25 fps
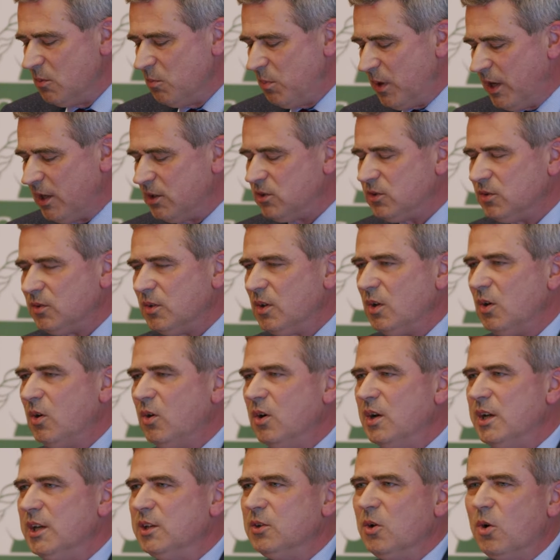But
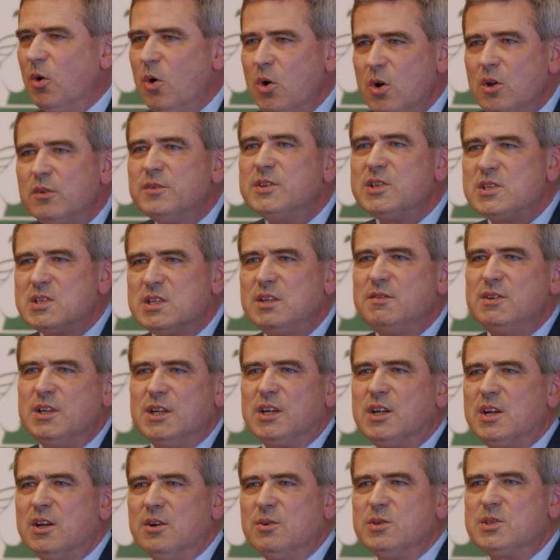in all of the
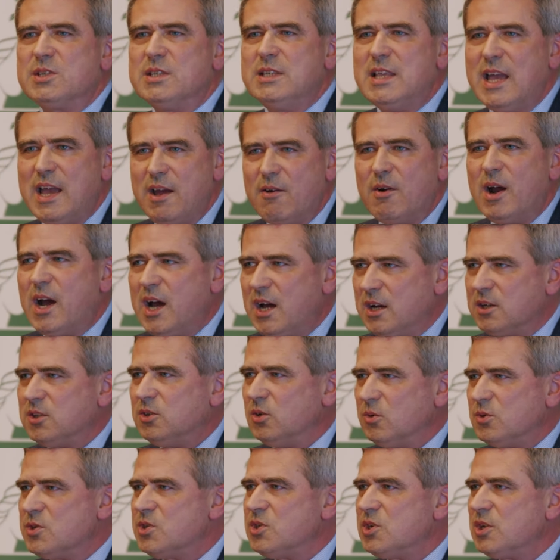civil codes, there are
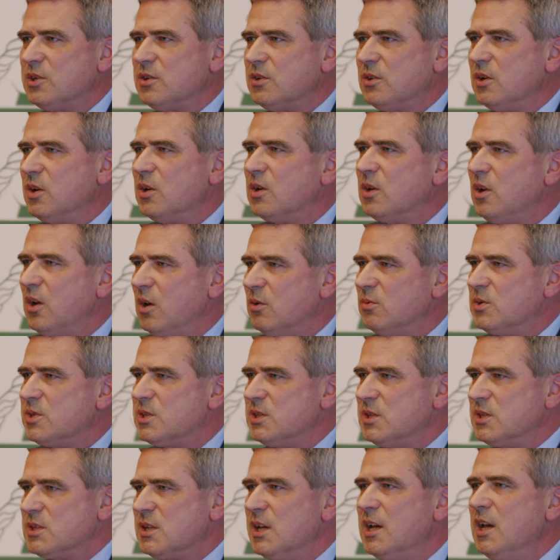those general
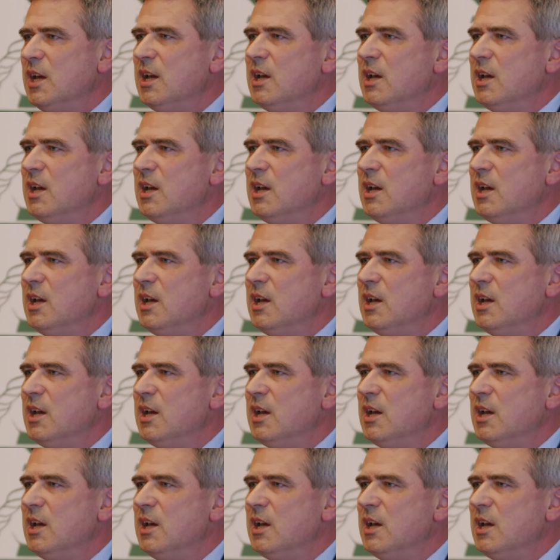clauses,